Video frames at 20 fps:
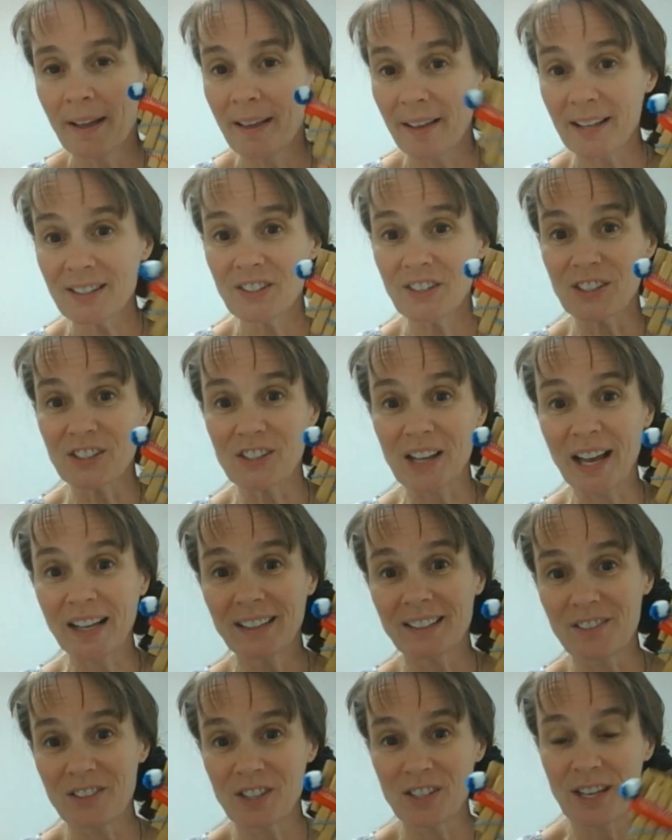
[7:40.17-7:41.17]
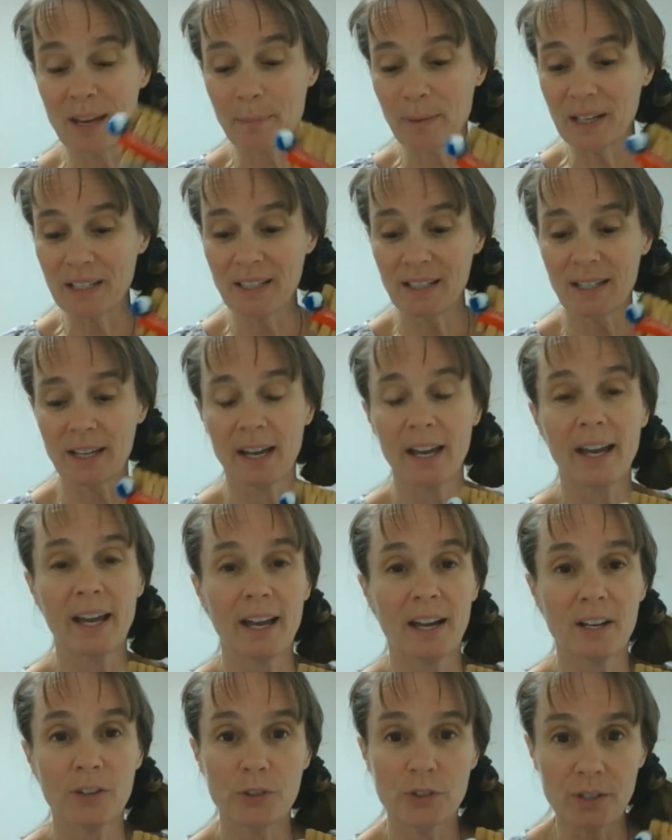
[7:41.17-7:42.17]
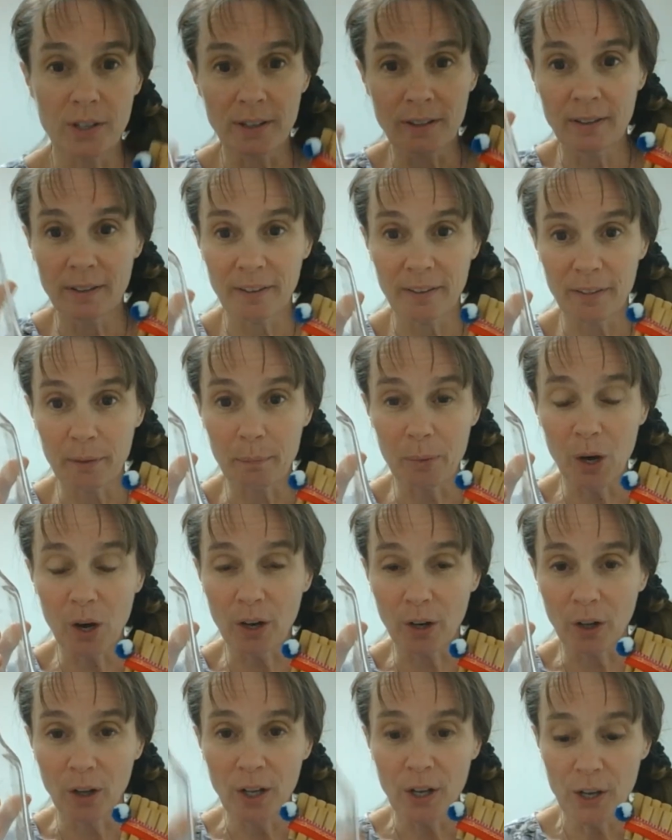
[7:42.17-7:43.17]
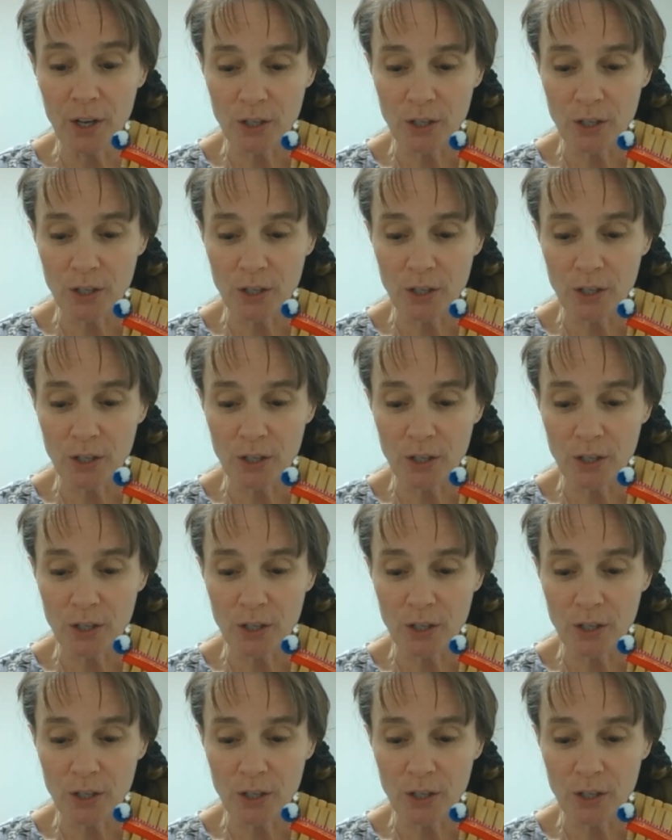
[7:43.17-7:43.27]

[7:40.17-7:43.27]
That's exactly the same idea as the bottle.